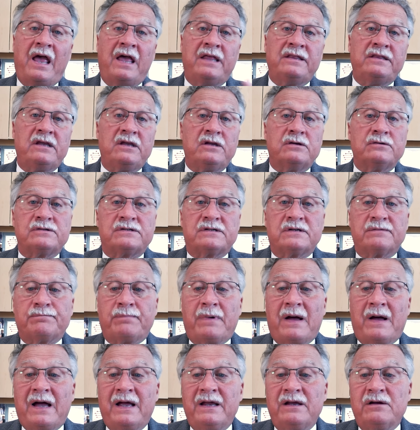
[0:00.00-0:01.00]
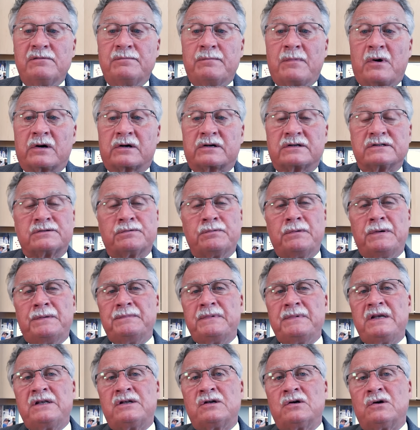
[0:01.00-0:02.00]
and the use of biomarkers.
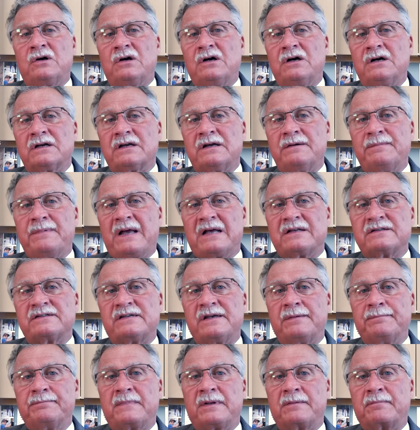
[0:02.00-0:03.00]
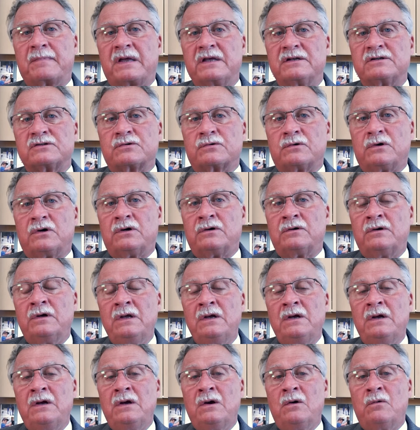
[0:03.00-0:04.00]
When we talk about symptom
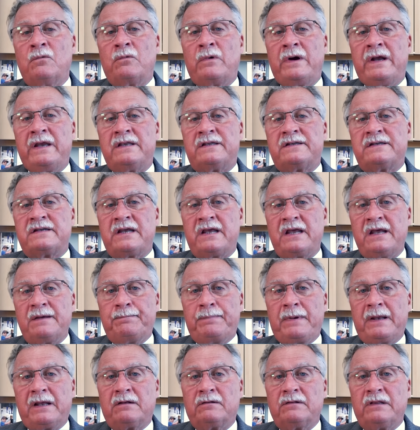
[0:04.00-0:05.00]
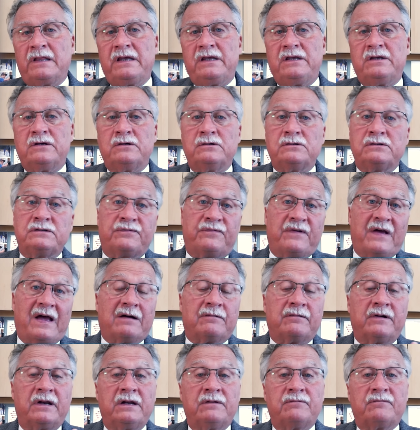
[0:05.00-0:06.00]
control, we typically use
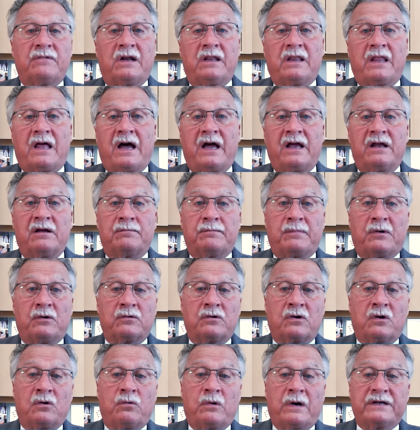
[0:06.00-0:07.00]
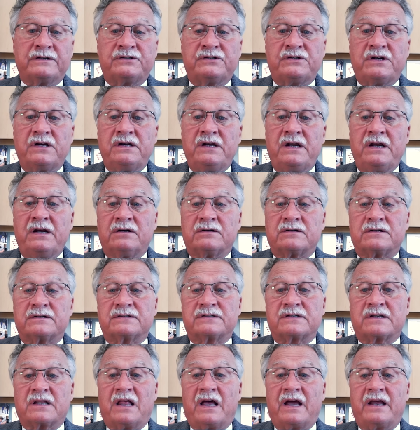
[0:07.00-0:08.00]
valid and reliable
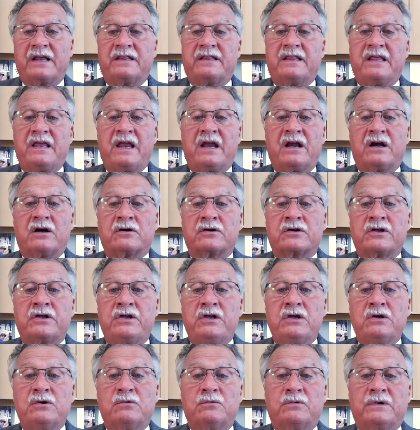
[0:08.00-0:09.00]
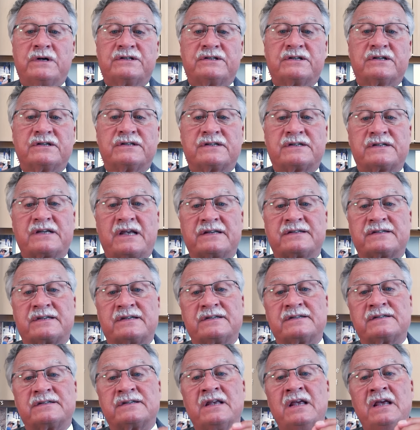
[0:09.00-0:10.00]
questionnaires like the AirQ, which
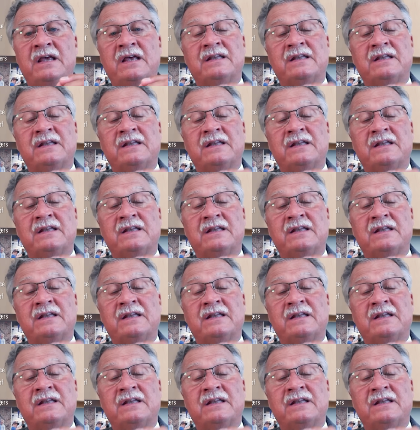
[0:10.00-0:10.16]
assesses